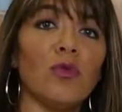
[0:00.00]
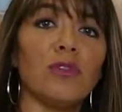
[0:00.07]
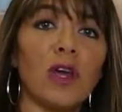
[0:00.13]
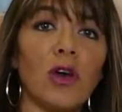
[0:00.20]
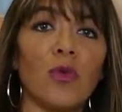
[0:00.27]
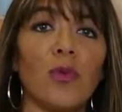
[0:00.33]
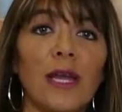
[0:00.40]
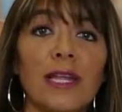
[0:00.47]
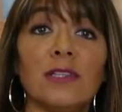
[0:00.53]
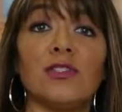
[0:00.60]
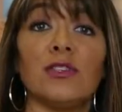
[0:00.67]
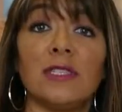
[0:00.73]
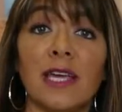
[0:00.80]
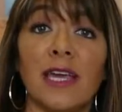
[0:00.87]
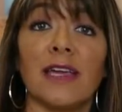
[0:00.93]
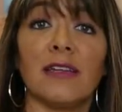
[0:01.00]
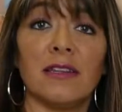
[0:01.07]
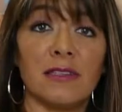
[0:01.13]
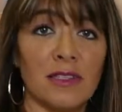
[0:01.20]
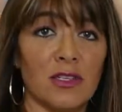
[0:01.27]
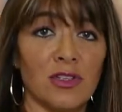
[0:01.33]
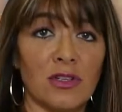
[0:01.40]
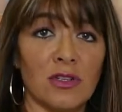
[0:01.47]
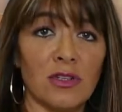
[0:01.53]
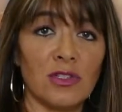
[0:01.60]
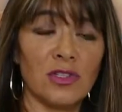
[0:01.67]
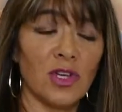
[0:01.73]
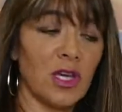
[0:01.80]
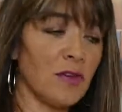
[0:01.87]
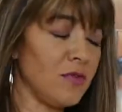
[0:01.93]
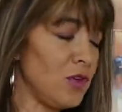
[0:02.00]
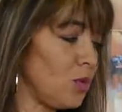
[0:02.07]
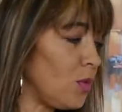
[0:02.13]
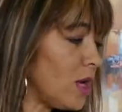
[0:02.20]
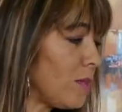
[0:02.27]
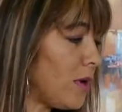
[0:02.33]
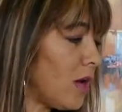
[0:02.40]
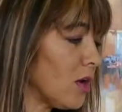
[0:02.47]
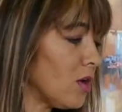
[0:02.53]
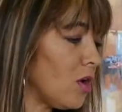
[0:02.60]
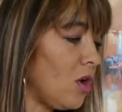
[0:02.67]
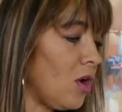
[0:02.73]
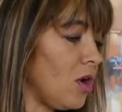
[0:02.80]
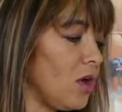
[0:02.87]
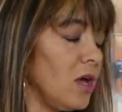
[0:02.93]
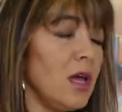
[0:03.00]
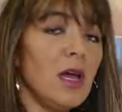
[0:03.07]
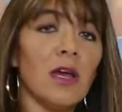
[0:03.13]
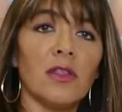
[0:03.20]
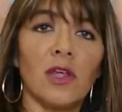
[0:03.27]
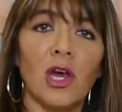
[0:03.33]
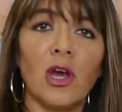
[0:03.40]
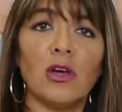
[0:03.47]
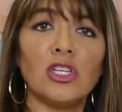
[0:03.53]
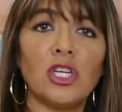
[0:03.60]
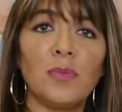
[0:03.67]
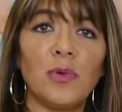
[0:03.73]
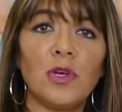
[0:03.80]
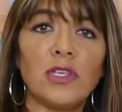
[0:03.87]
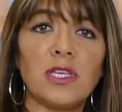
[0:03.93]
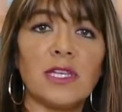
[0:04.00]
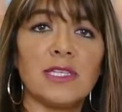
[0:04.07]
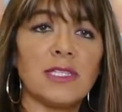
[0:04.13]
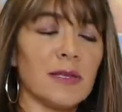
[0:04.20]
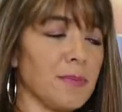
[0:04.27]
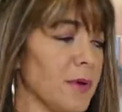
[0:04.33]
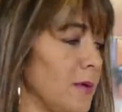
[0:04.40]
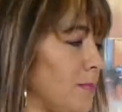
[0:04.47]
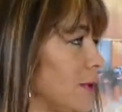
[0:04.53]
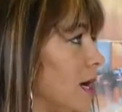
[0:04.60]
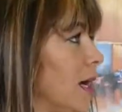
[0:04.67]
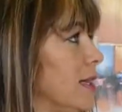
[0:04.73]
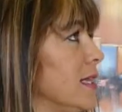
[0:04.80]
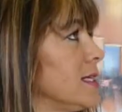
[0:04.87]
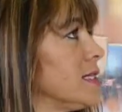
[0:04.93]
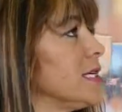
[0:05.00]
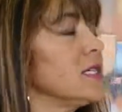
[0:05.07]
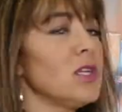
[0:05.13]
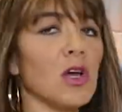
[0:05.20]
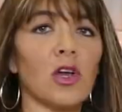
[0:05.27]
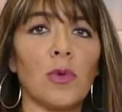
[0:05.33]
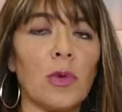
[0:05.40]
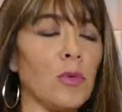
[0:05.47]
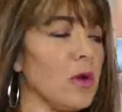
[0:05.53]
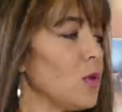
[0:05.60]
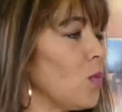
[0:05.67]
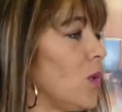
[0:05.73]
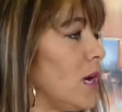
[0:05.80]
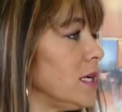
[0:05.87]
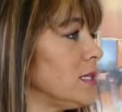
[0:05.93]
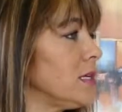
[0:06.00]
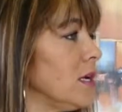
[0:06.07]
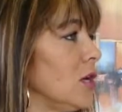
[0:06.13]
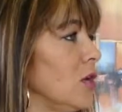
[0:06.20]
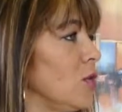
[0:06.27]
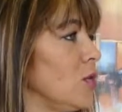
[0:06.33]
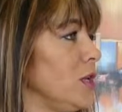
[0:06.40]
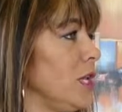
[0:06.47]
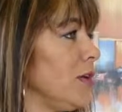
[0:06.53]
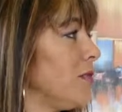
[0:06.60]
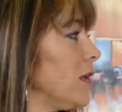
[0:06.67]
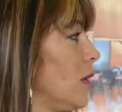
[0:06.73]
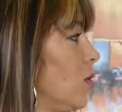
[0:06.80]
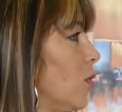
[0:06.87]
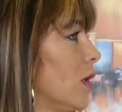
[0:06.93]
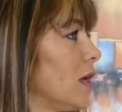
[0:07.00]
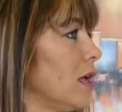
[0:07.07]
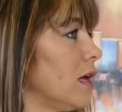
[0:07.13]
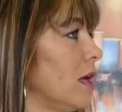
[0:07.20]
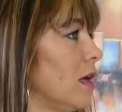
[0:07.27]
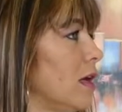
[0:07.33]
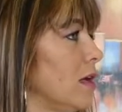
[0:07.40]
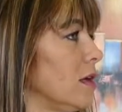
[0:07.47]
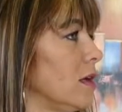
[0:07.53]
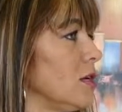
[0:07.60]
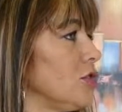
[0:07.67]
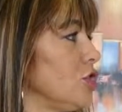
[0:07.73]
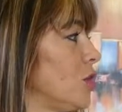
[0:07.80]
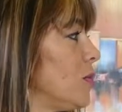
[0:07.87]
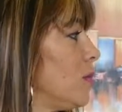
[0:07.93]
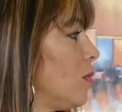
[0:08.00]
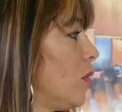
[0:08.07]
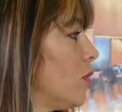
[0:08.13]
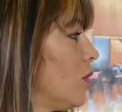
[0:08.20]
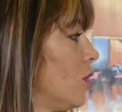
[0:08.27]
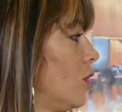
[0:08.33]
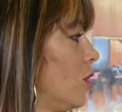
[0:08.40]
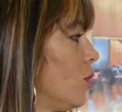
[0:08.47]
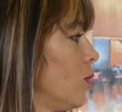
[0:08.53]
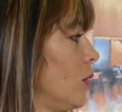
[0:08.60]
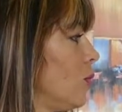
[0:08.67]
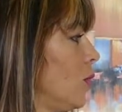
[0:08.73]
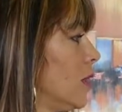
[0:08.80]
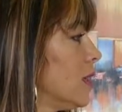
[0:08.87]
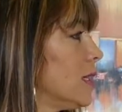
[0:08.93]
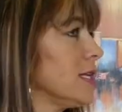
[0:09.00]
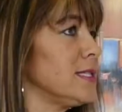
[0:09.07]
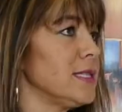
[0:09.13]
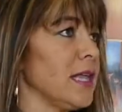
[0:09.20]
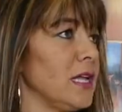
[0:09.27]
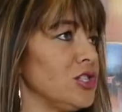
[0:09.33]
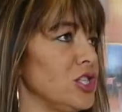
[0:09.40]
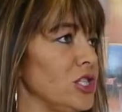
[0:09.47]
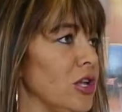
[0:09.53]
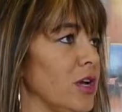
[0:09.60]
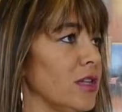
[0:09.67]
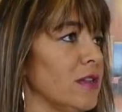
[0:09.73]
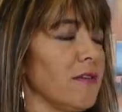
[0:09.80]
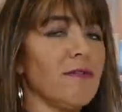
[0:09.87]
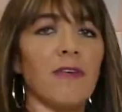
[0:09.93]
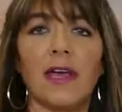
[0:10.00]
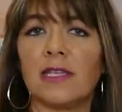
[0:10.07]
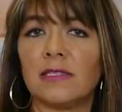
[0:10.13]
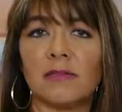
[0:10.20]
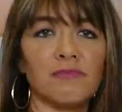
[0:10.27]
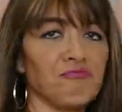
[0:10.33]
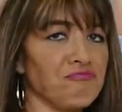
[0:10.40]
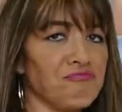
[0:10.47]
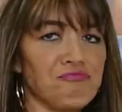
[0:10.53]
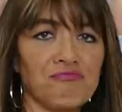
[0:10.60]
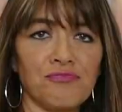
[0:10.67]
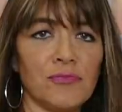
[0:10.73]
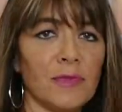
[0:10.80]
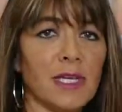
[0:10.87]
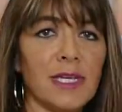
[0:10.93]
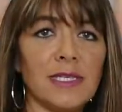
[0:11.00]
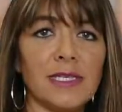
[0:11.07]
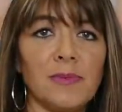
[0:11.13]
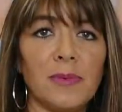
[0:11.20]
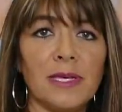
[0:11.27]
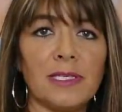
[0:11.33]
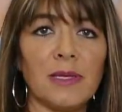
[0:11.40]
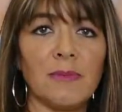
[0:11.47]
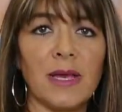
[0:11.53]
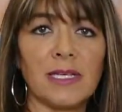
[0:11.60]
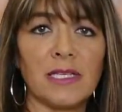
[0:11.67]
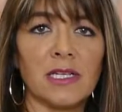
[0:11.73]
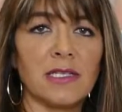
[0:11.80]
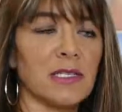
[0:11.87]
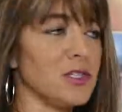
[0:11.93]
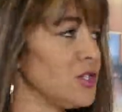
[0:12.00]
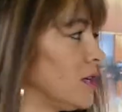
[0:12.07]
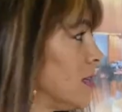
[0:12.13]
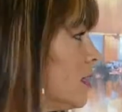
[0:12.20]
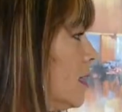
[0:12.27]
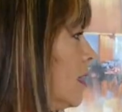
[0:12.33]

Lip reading: they are ready to take a decision. So if you want to buy a car, the ocean person is the kind that says, okay, we want white, we definitely want a German model, we want this. They'll just look at the facts, easy peasy, makes a decision.